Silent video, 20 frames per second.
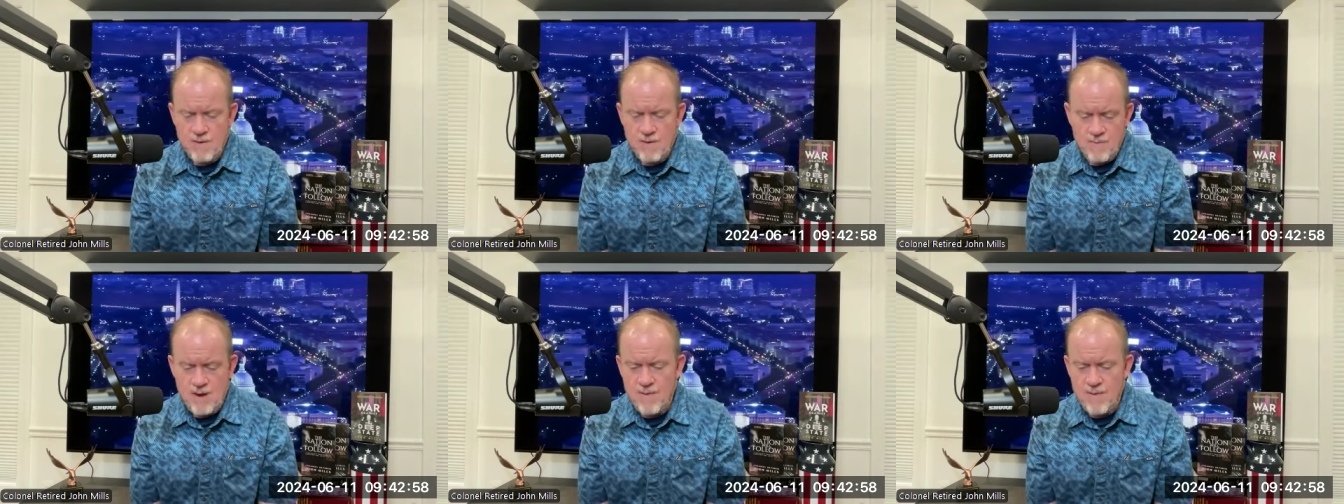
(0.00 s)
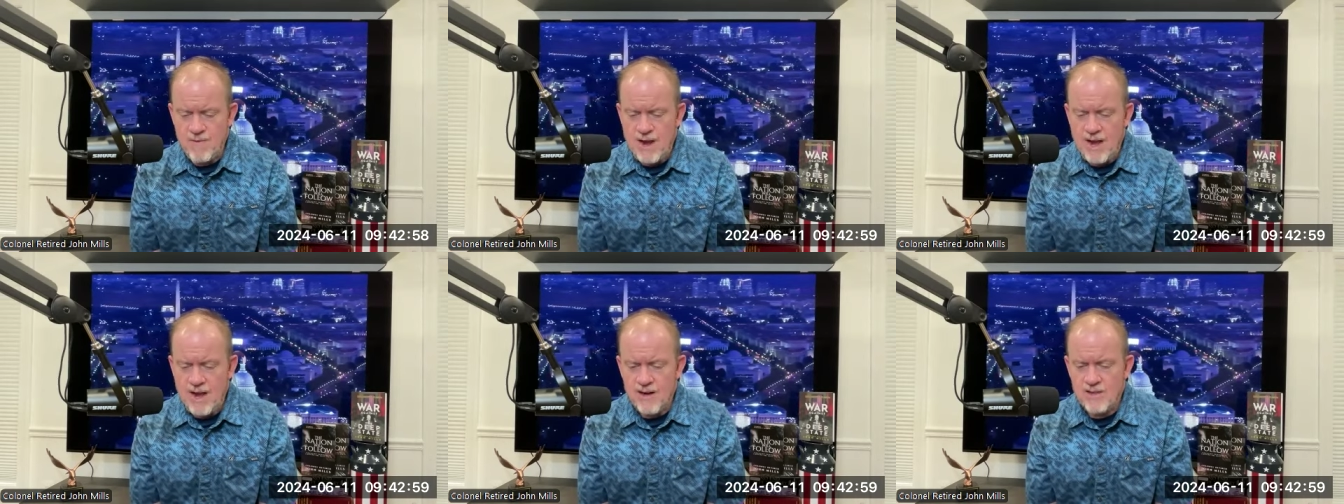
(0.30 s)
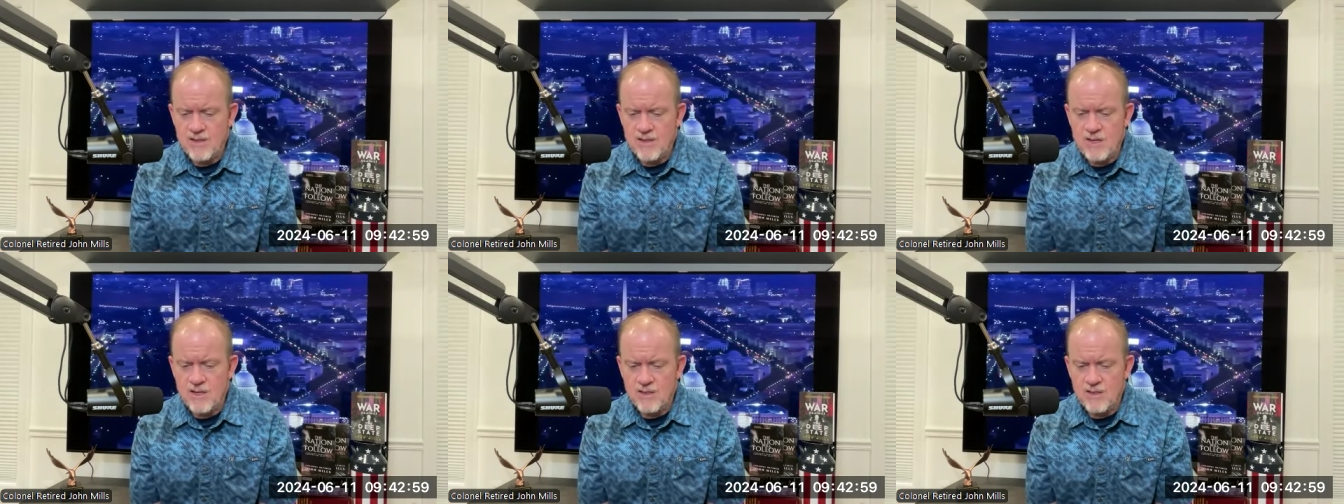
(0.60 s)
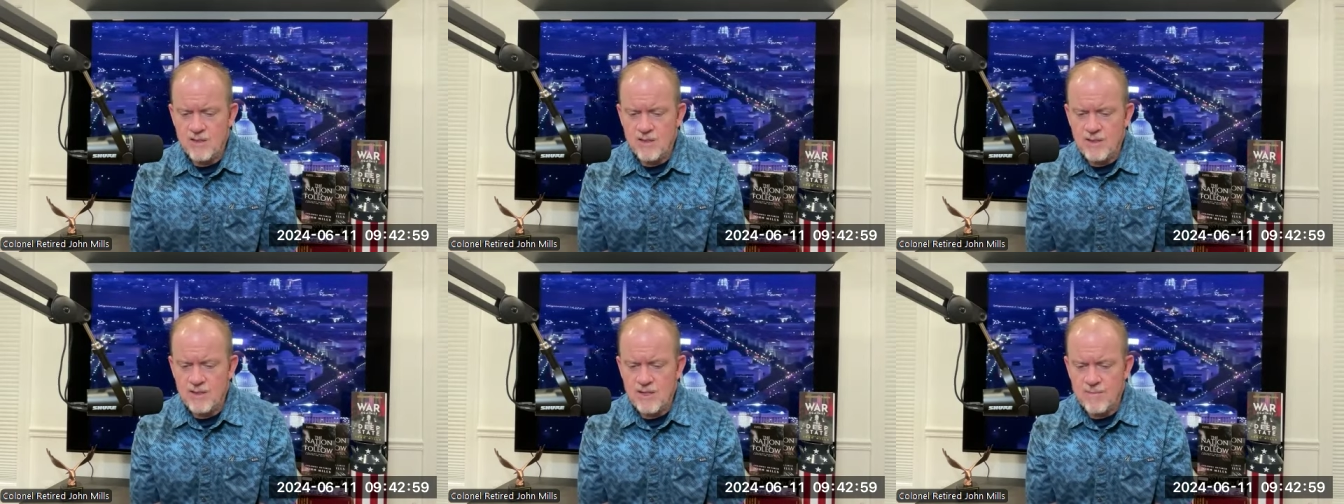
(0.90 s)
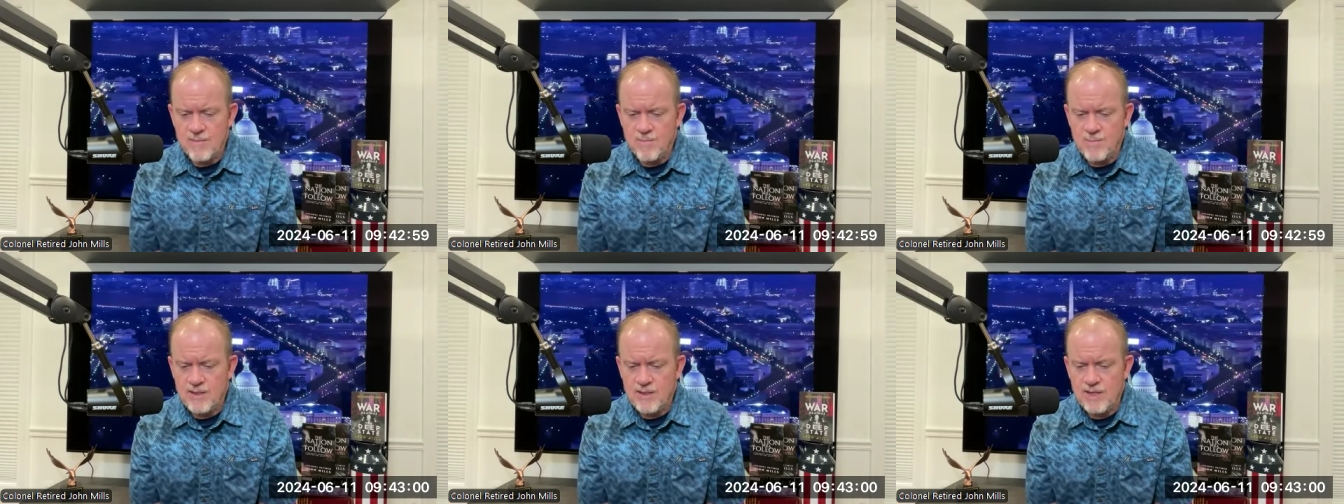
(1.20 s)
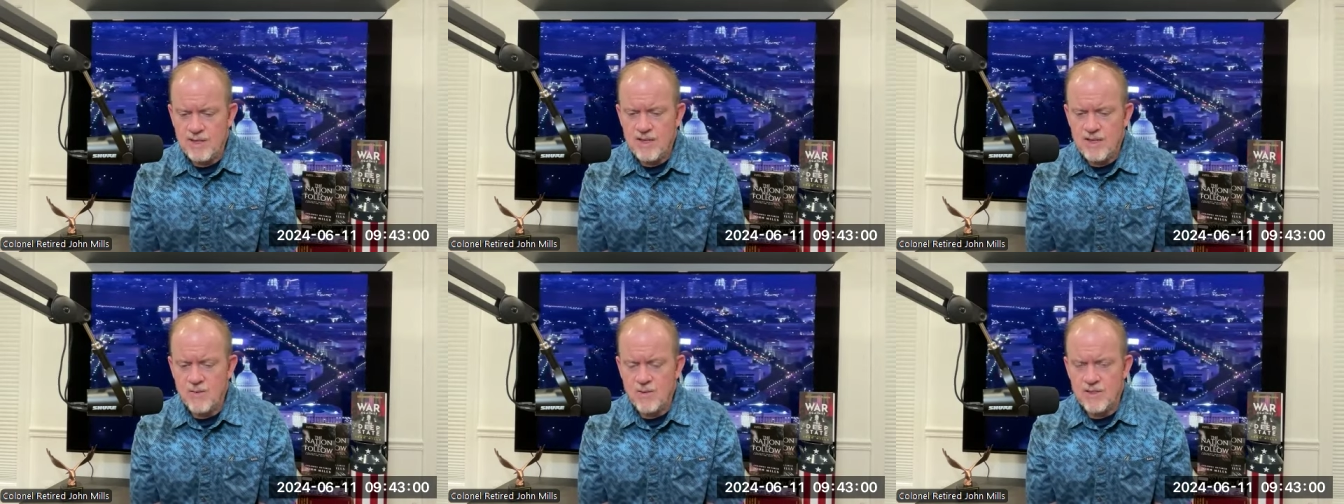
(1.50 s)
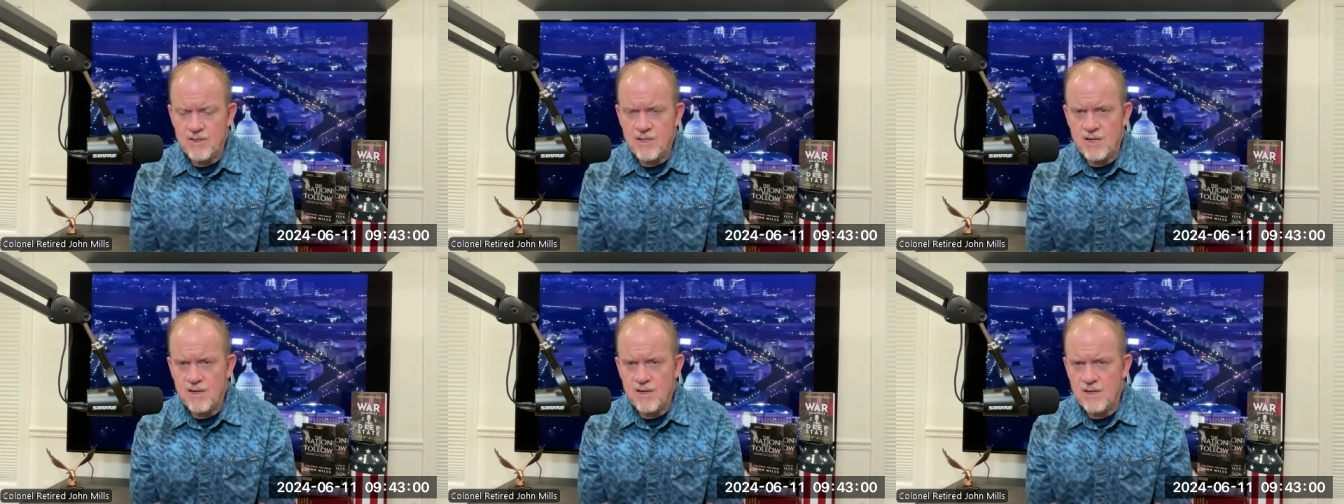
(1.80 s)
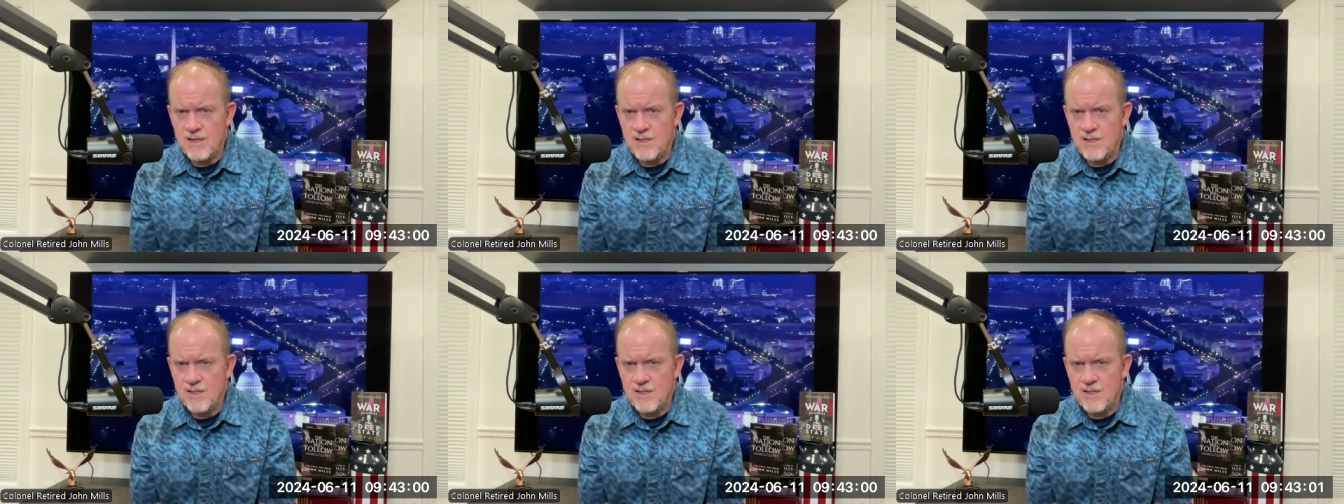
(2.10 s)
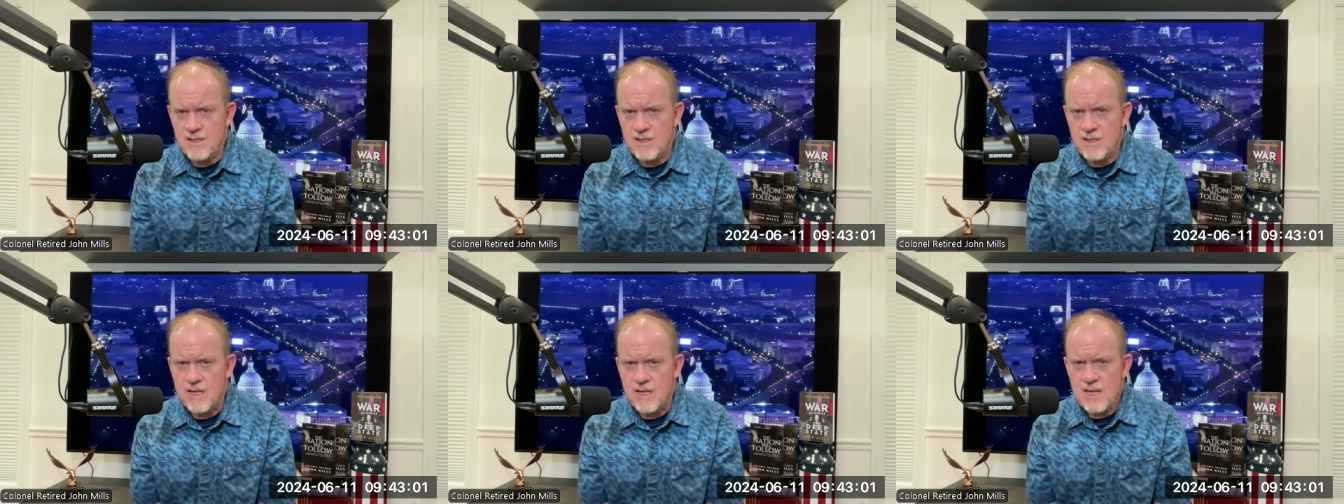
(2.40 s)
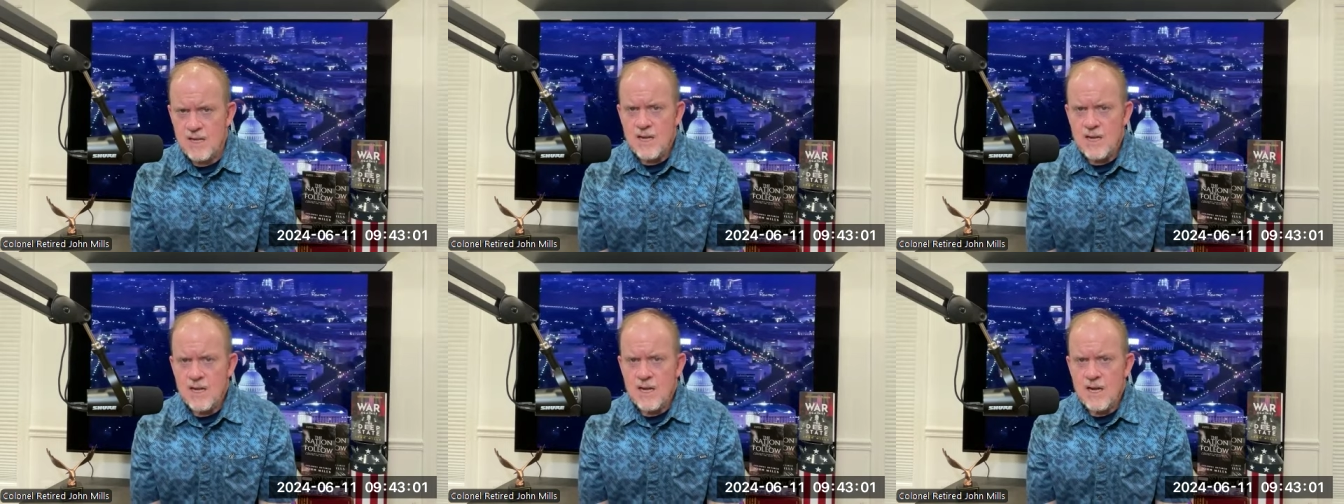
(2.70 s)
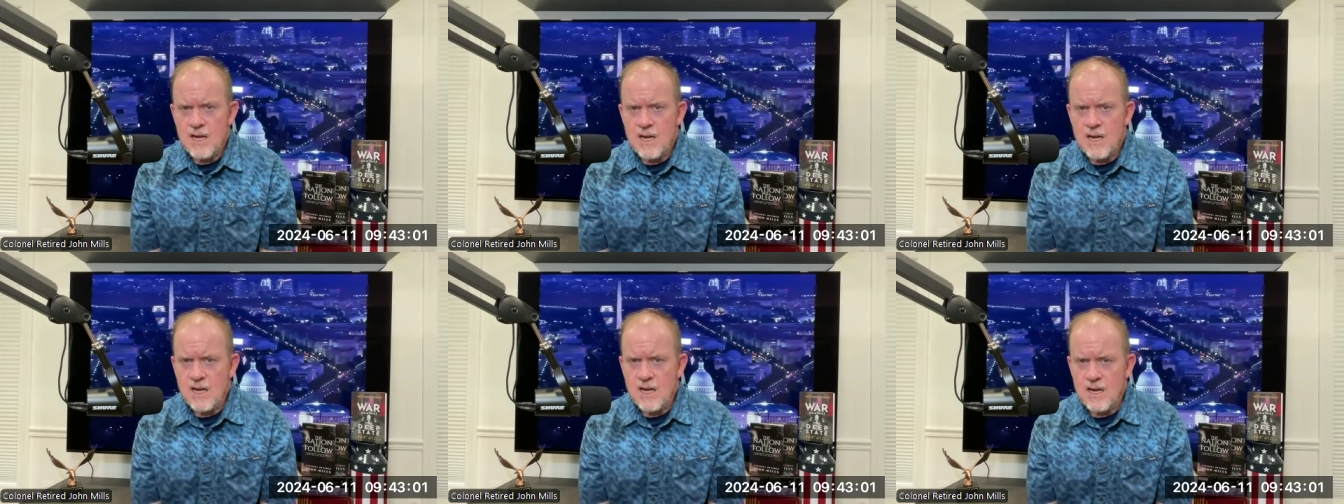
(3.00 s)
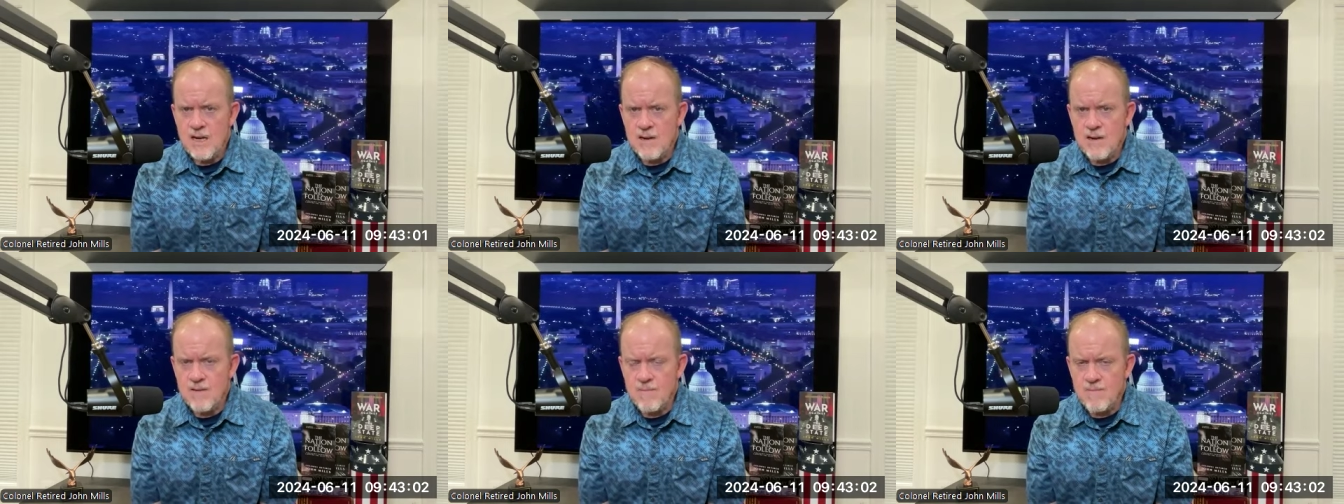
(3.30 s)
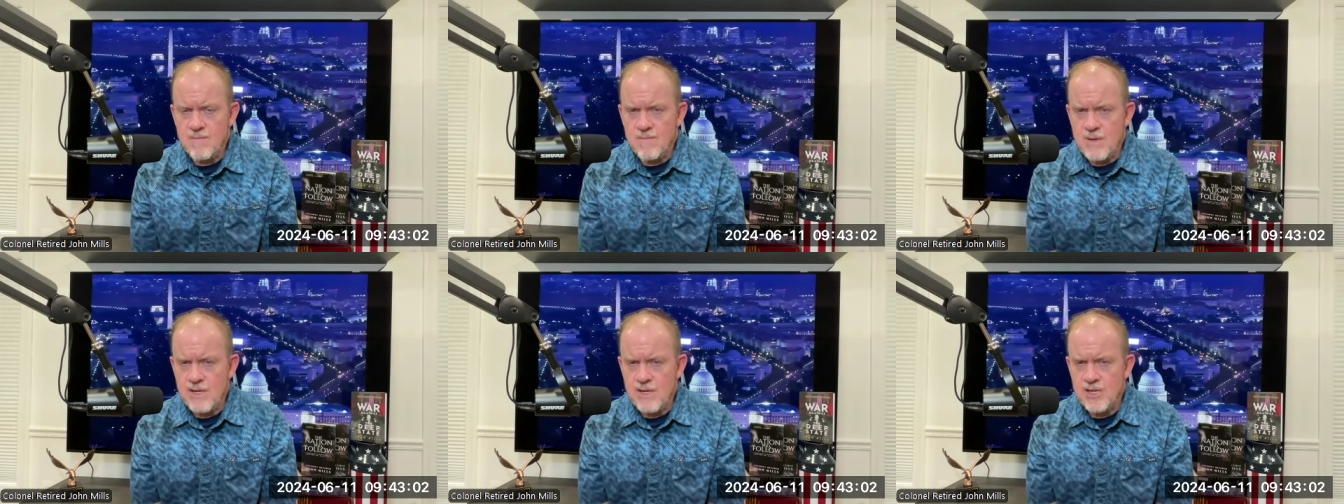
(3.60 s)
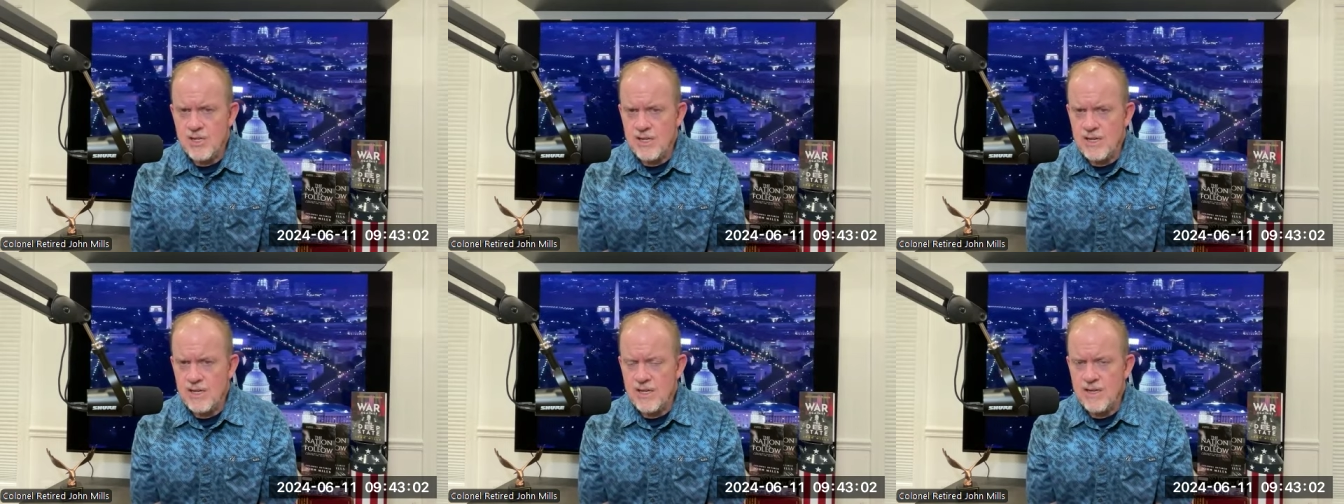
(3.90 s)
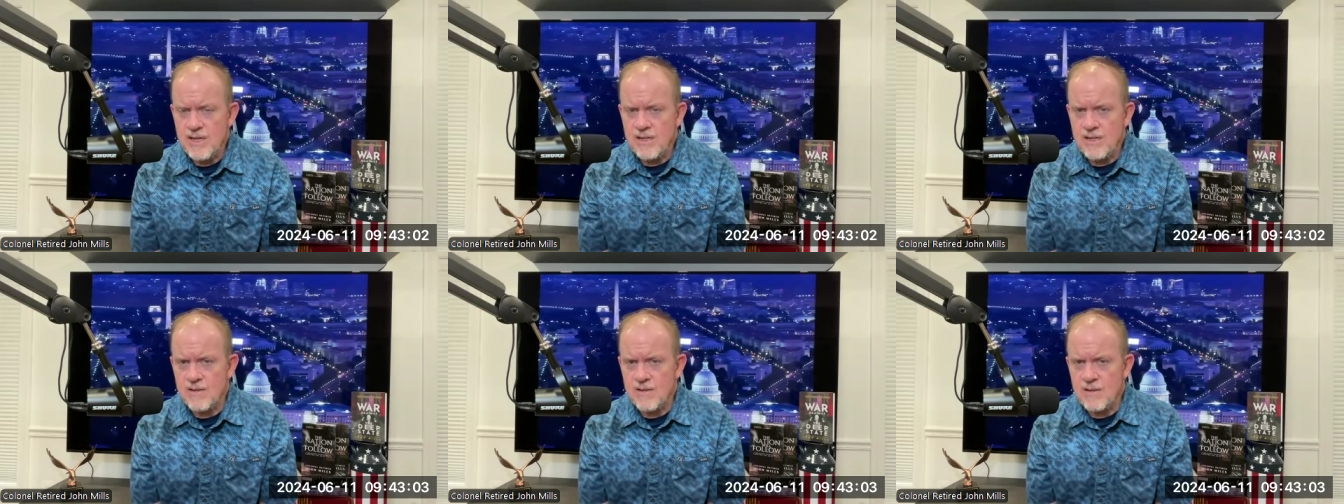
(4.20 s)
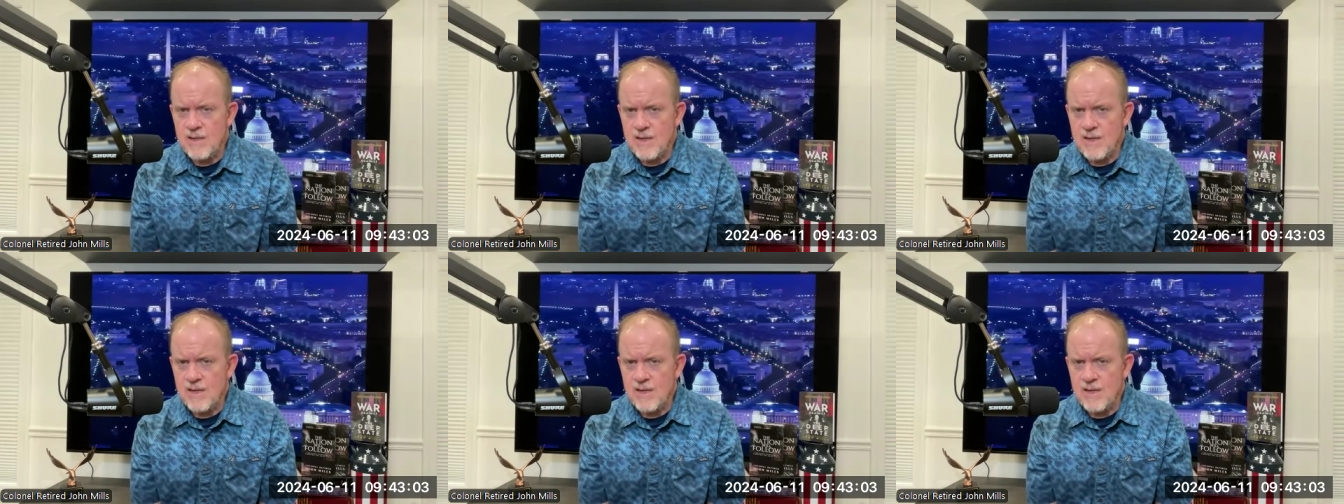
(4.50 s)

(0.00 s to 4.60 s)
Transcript: Nevada's clearly in play. Wisconsin, uh, Michigan.